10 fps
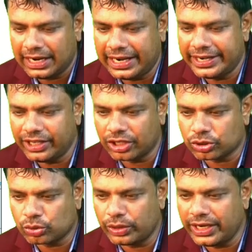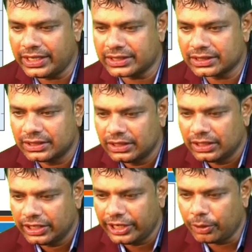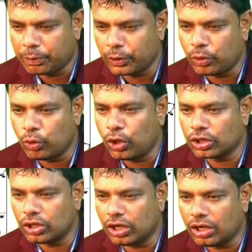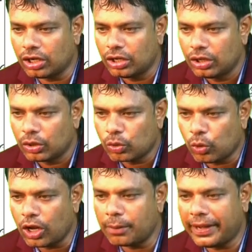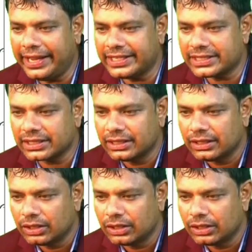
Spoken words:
And dear students, if you go the coal mines,